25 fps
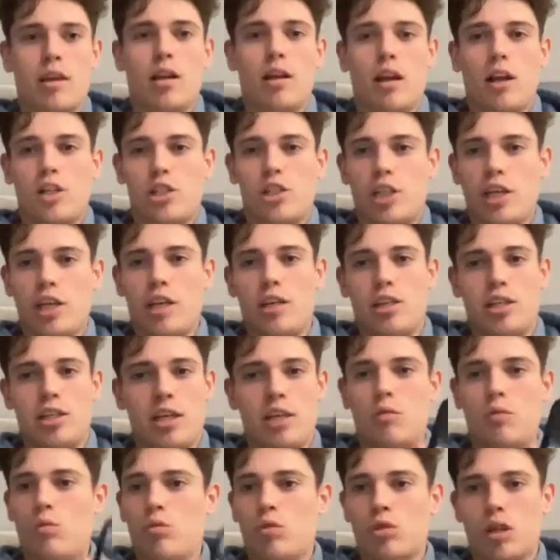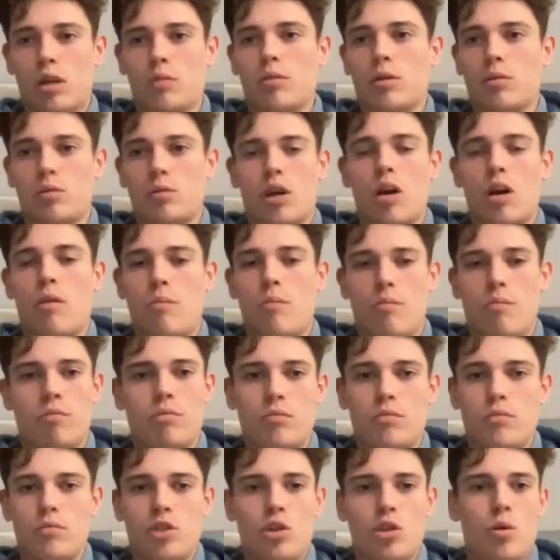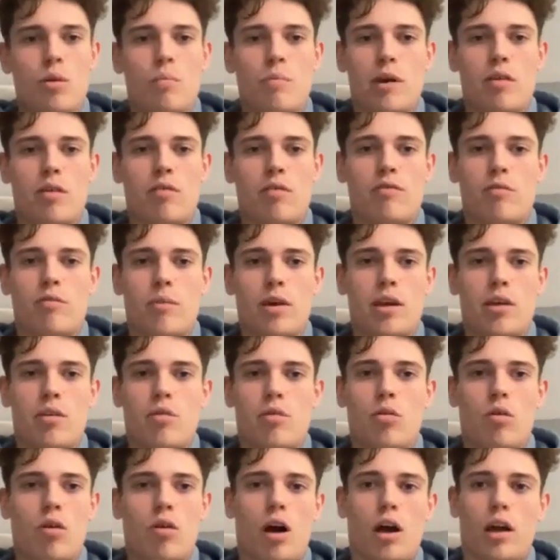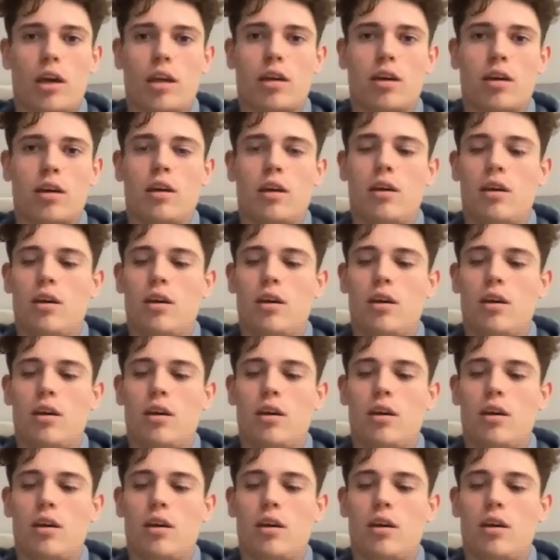Like she will sometimes go and do a meal for me, or like